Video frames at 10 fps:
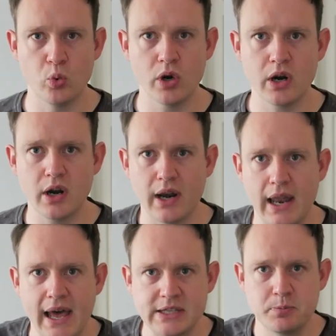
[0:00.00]
One
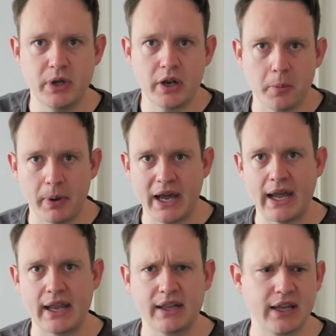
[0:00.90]
last bit of the
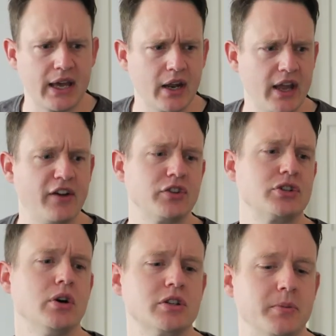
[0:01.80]
bag that I haven't
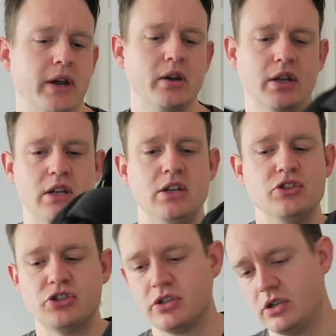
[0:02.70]
talked about
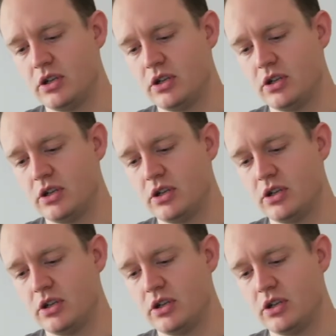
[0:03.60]
is